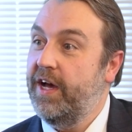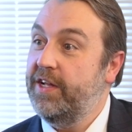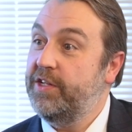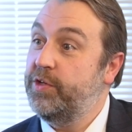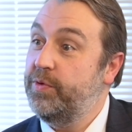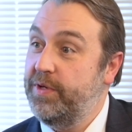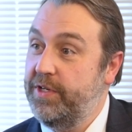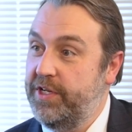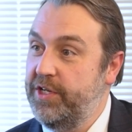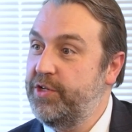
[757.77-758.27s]

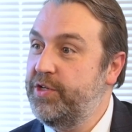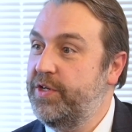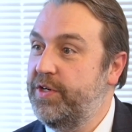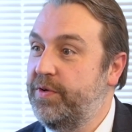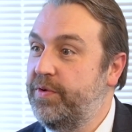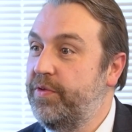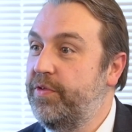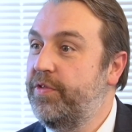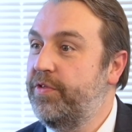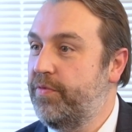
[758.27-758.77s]
To
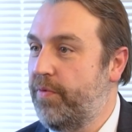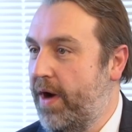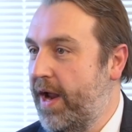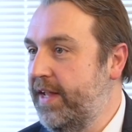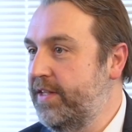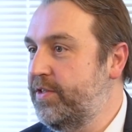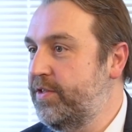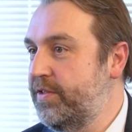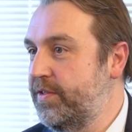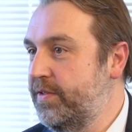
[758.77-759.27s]
additional
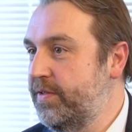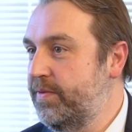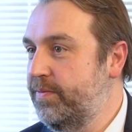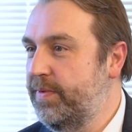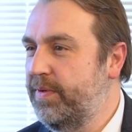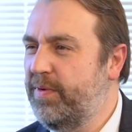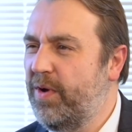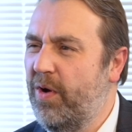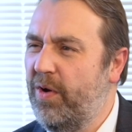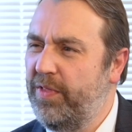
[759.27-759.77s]
threats,
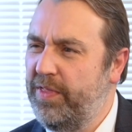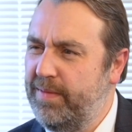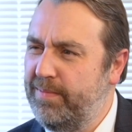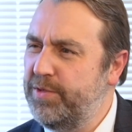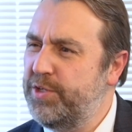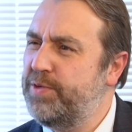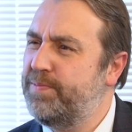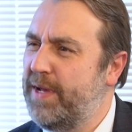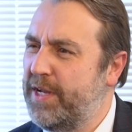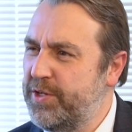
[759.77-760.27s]
mm-hmm. we call them
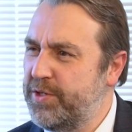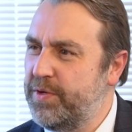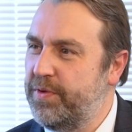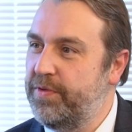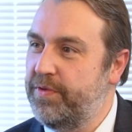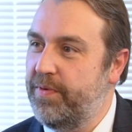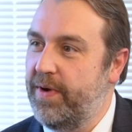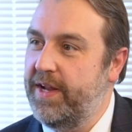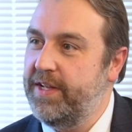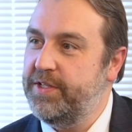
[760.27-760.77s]
special
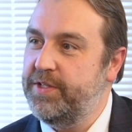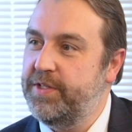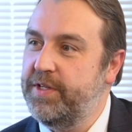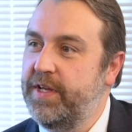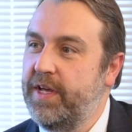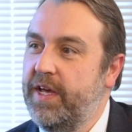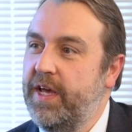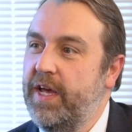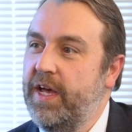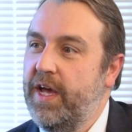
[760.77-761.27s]
threats,
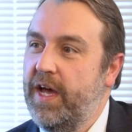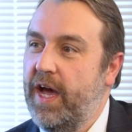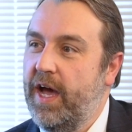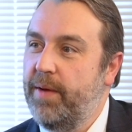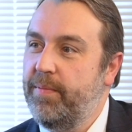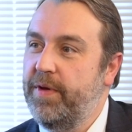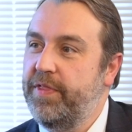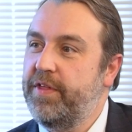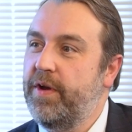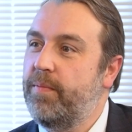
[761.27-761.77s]

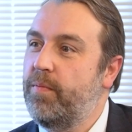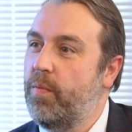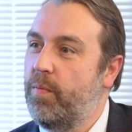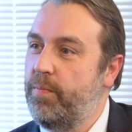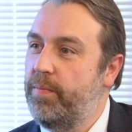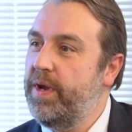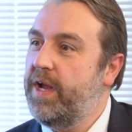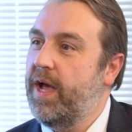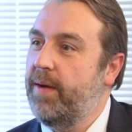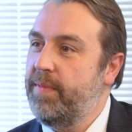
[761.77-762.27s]
mm-hmm. But they're
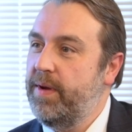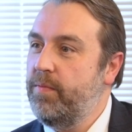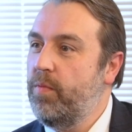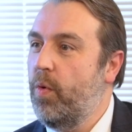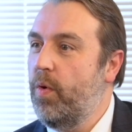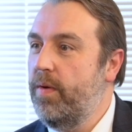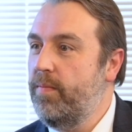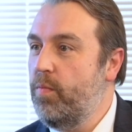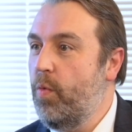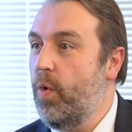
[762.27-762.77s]
becoming
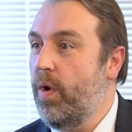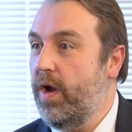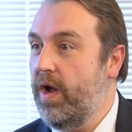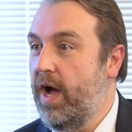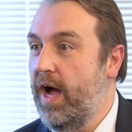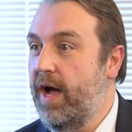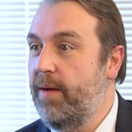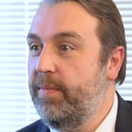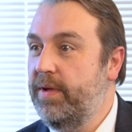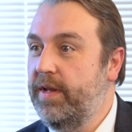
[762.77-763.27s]
more and more
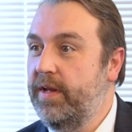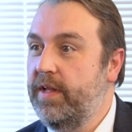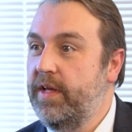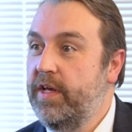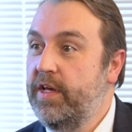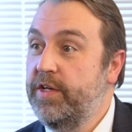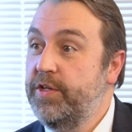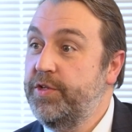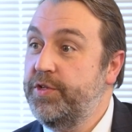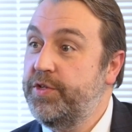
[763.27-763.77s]
common. Mm-hmm.
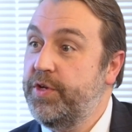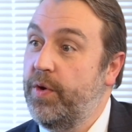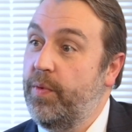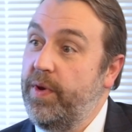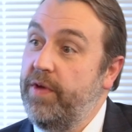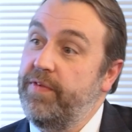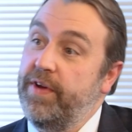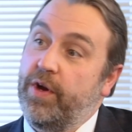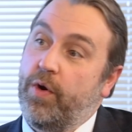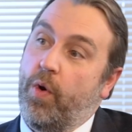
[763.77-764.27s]
So
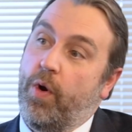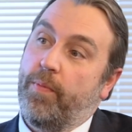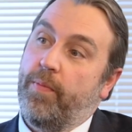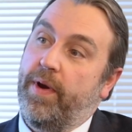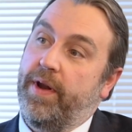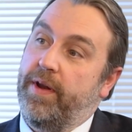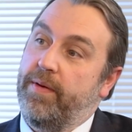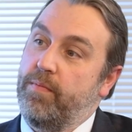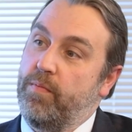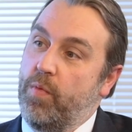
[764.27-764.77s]
we've
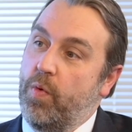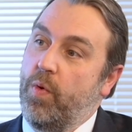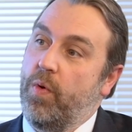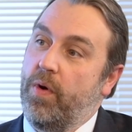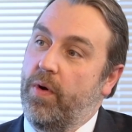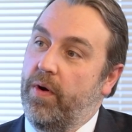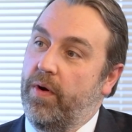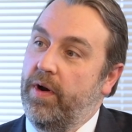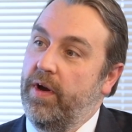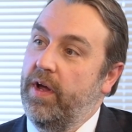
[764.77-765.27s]
incorporated
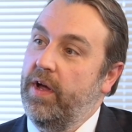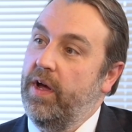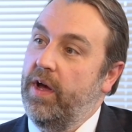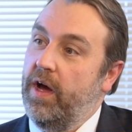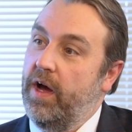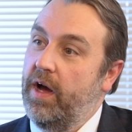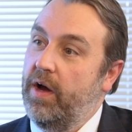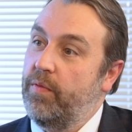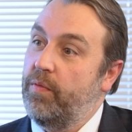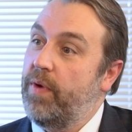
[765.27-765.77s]
more
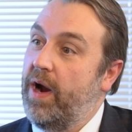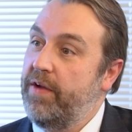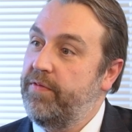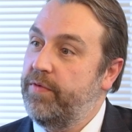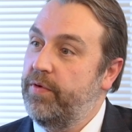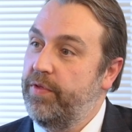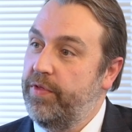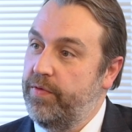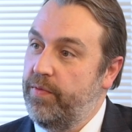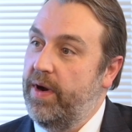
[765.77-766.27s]

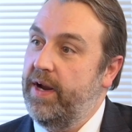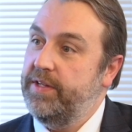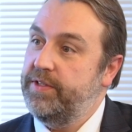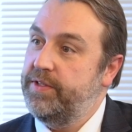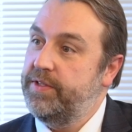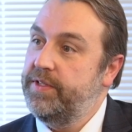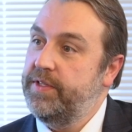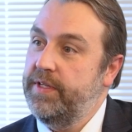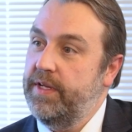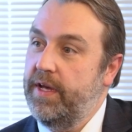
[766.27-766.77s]
rifle
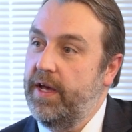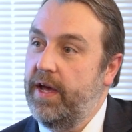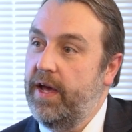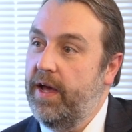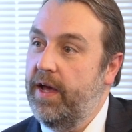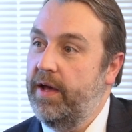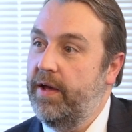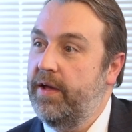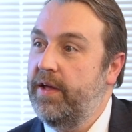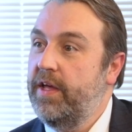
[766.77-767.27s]
threats
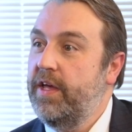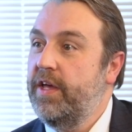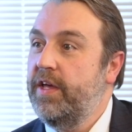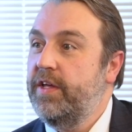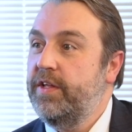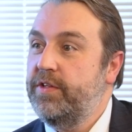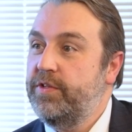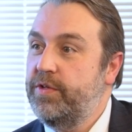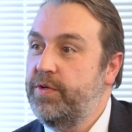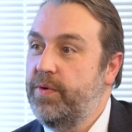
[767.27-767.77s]

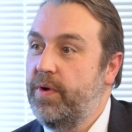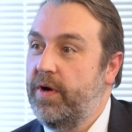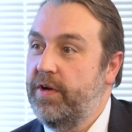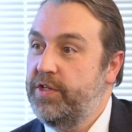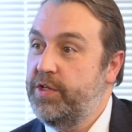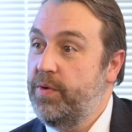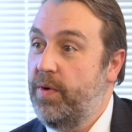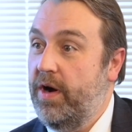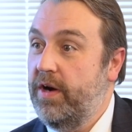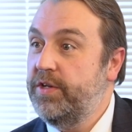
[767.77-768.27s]
to our
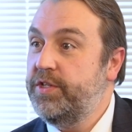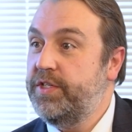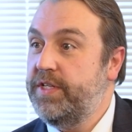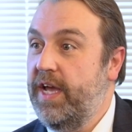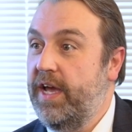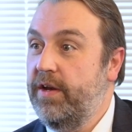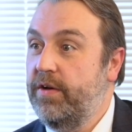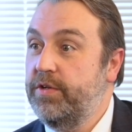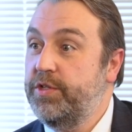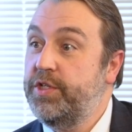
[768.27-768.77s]
okay.
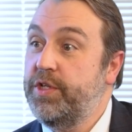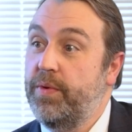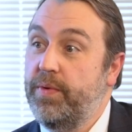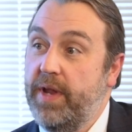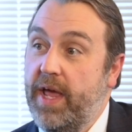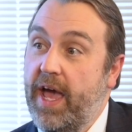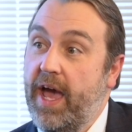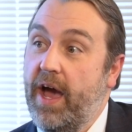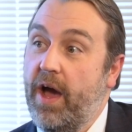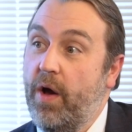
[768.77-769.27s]
standards. So
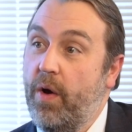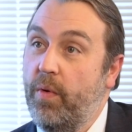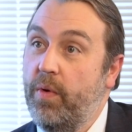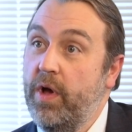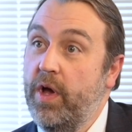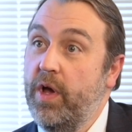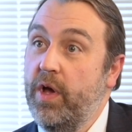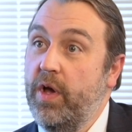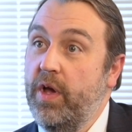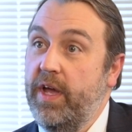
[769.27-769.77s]
now,
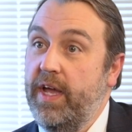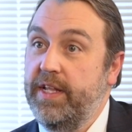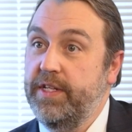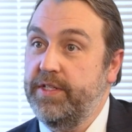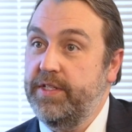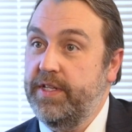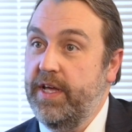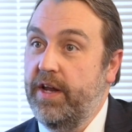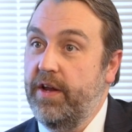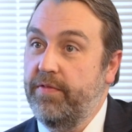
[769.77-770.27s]

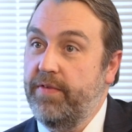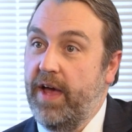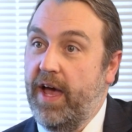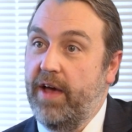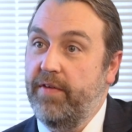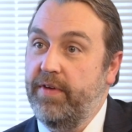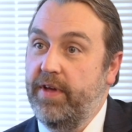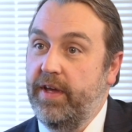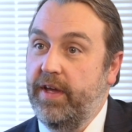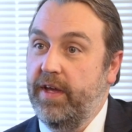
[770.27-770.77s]
instead of
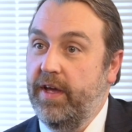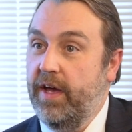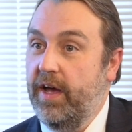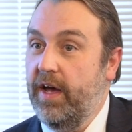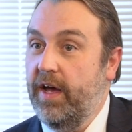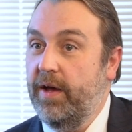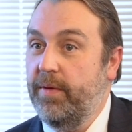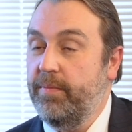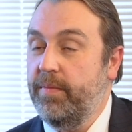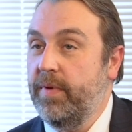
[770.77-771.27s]
having
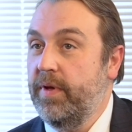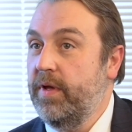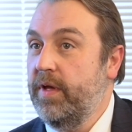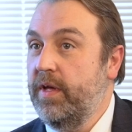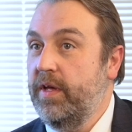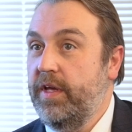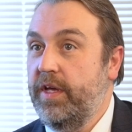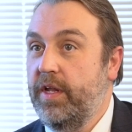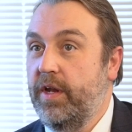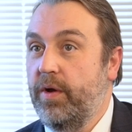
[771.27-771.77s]

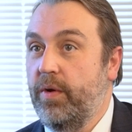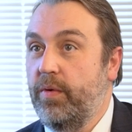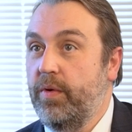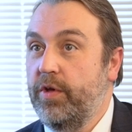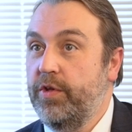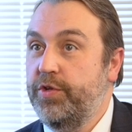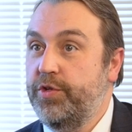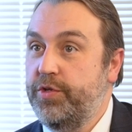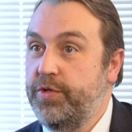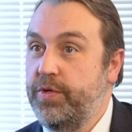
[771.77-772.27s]

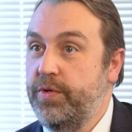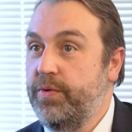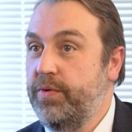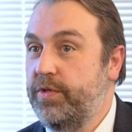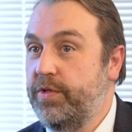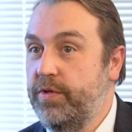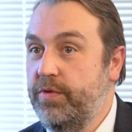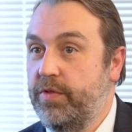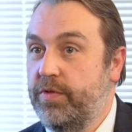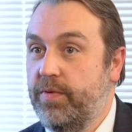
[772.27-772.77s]
two
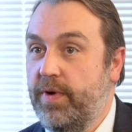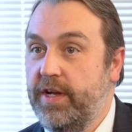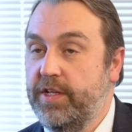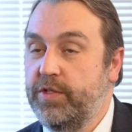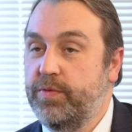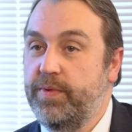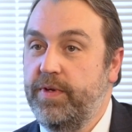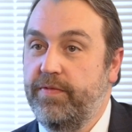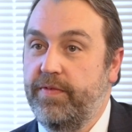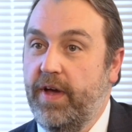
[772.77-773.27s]

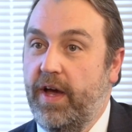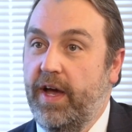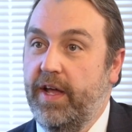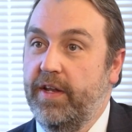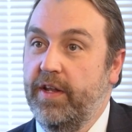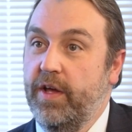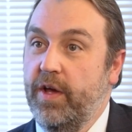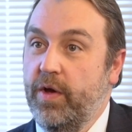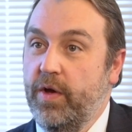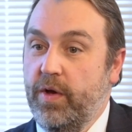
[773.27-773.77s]
threats, we've
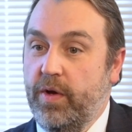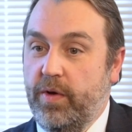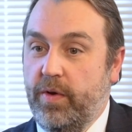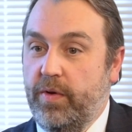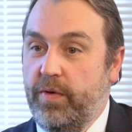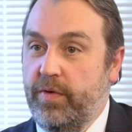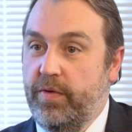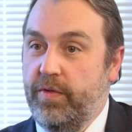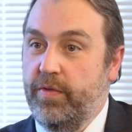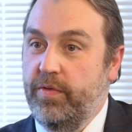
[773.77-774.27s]
got
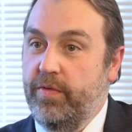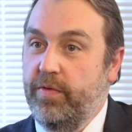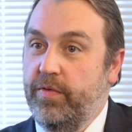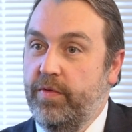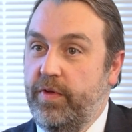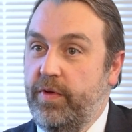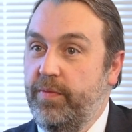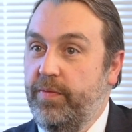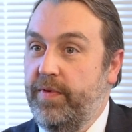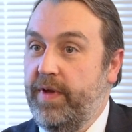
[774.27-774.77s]

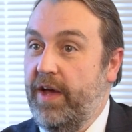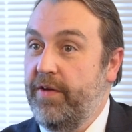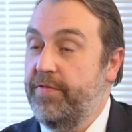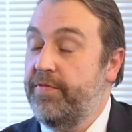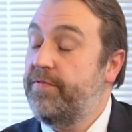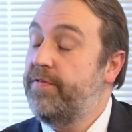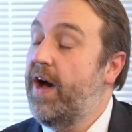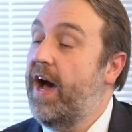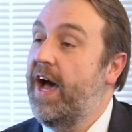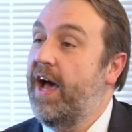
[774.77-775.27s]

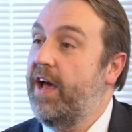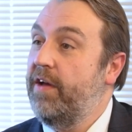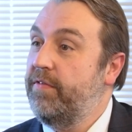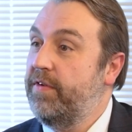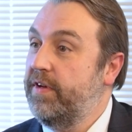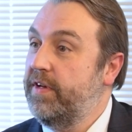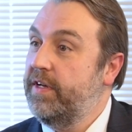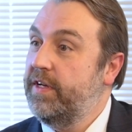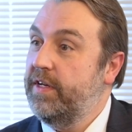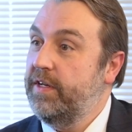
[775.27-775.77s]
five
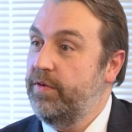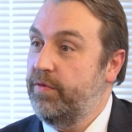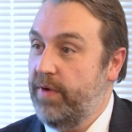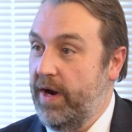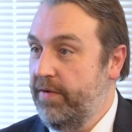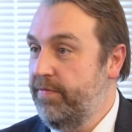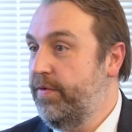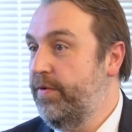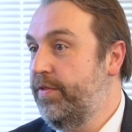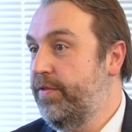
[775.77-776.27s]

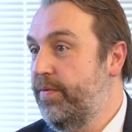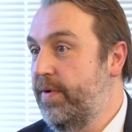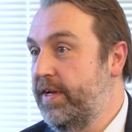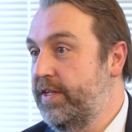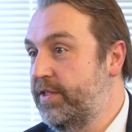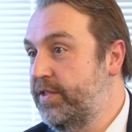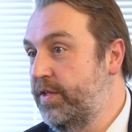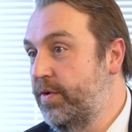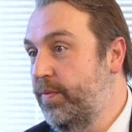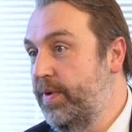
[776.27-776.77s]
rifle
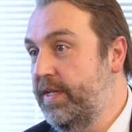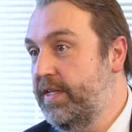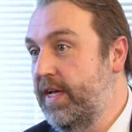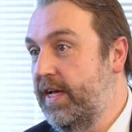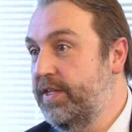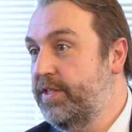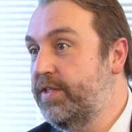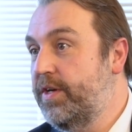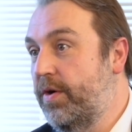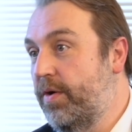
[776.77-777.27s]
threats that we
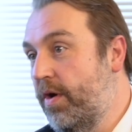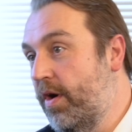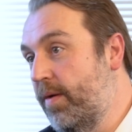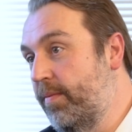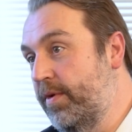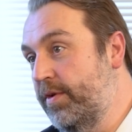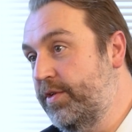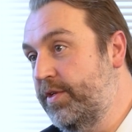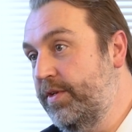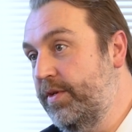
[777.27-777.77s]
test our
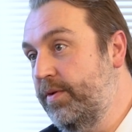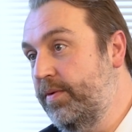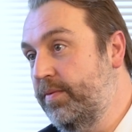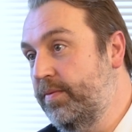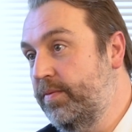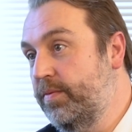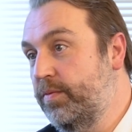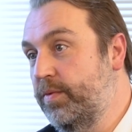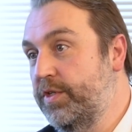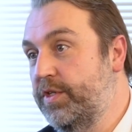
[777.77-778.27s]
armor to,
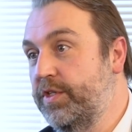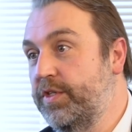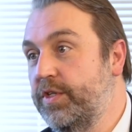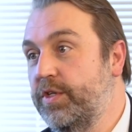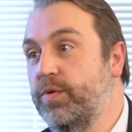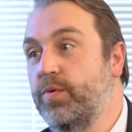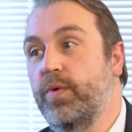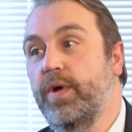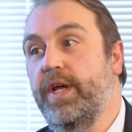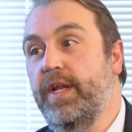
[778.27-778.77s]
which is a
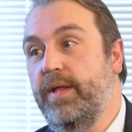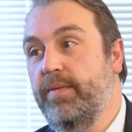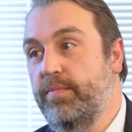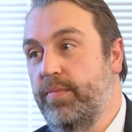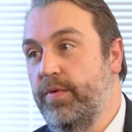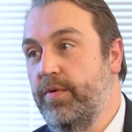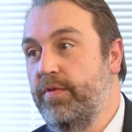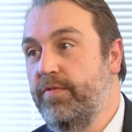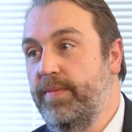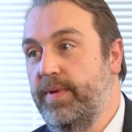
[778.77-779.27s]
great
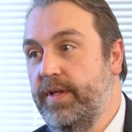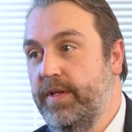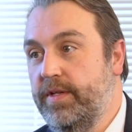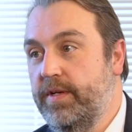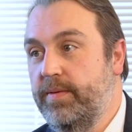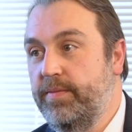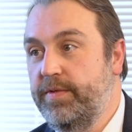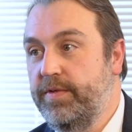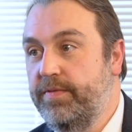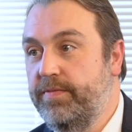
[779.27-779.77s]
improvement in
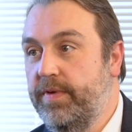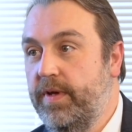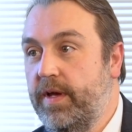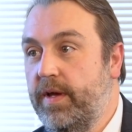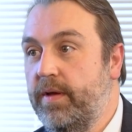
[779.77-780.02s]
terms of